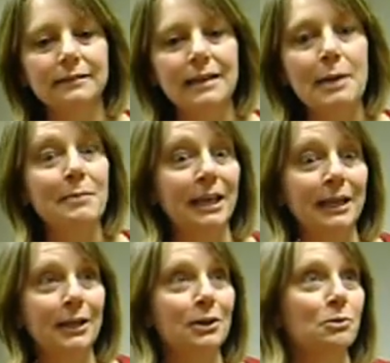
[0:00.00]
not
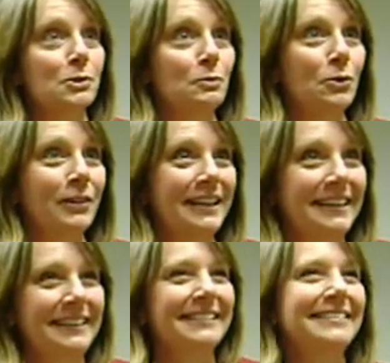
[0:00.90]
making it go
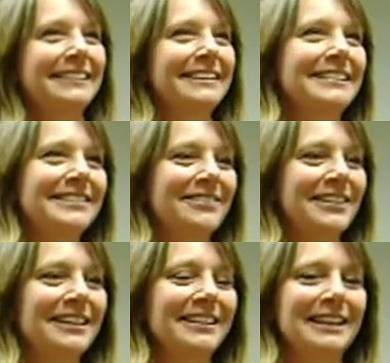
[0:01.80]
smoothly. So
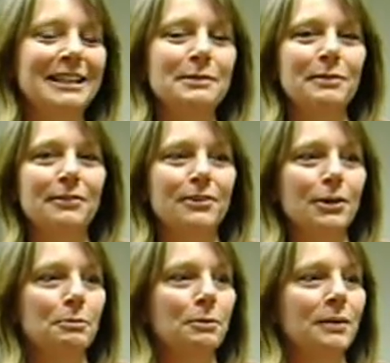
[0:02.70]
I think they need to be
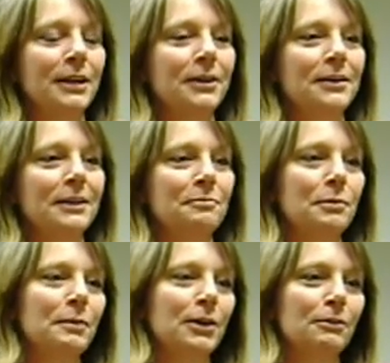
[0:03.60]
very prepared and
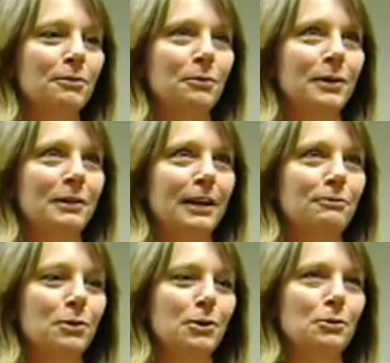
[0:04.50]
prepared for what
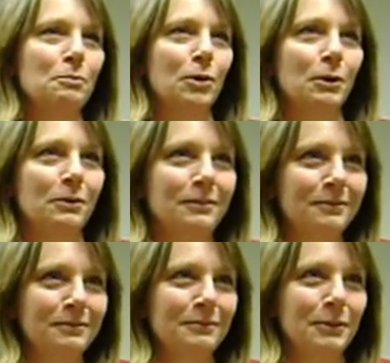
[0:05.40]
life with a newborn
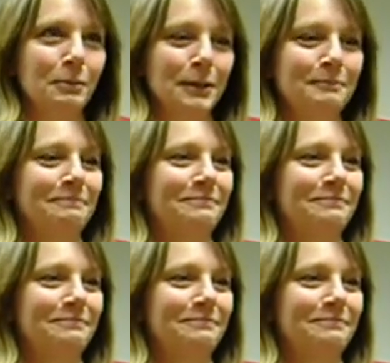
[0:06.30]
will be.